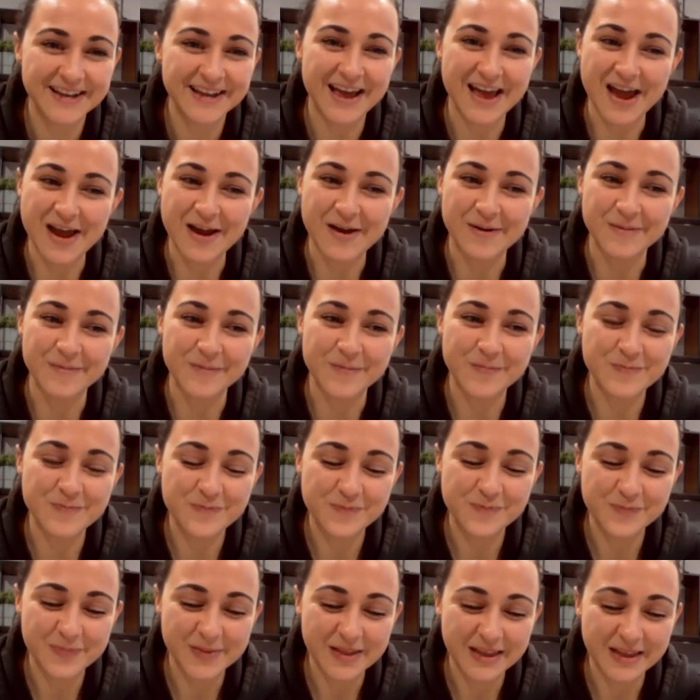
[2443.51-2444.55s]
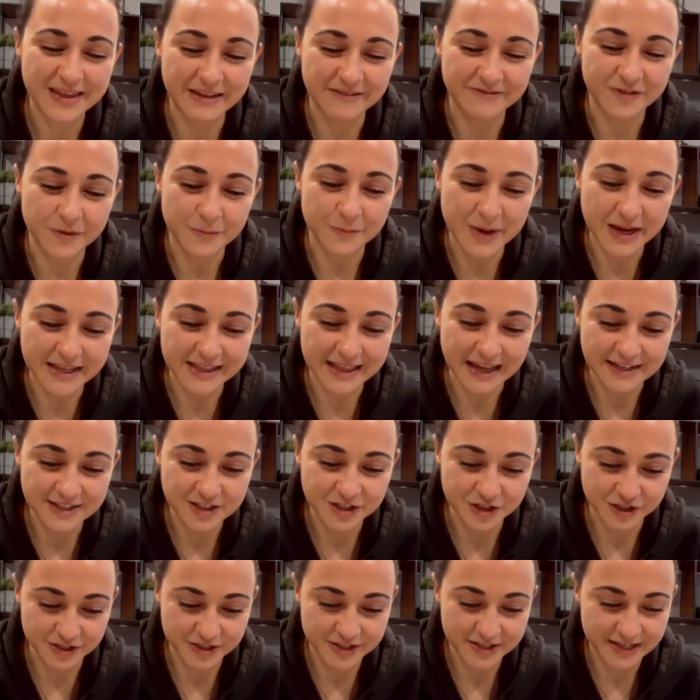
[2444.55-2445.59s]
And for me, that
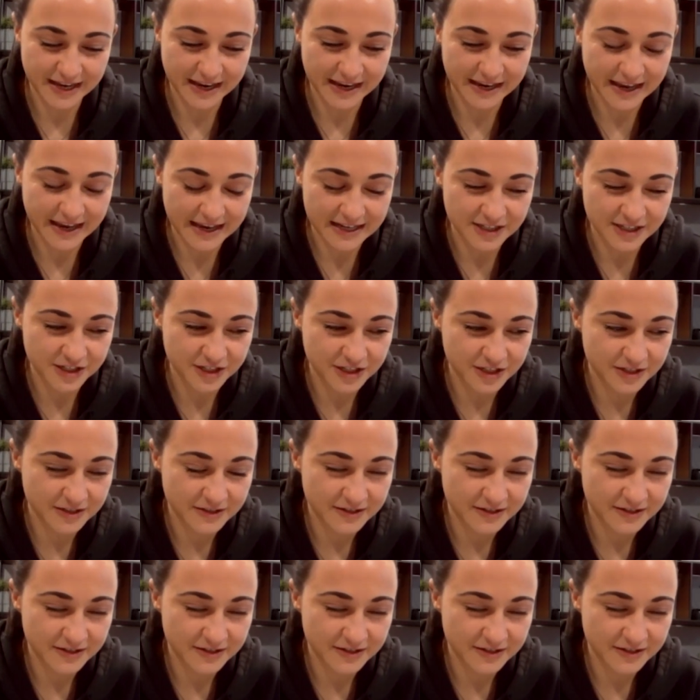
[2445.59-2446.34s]
just it